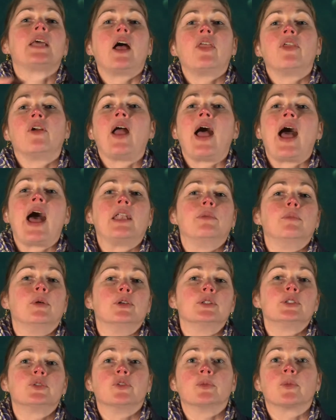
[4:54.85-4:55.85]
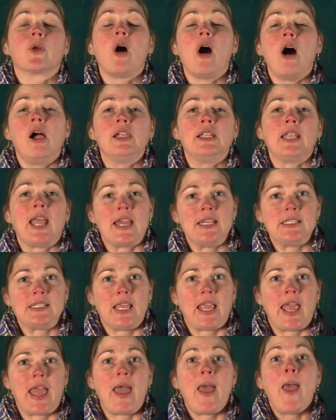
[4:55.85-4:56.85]
other animals from
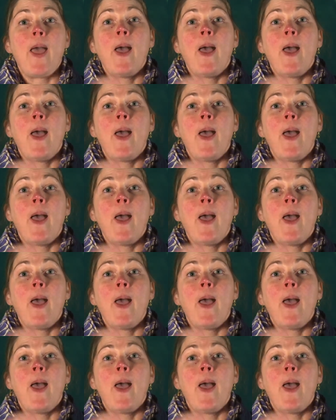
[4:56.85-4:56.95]
colonizing it.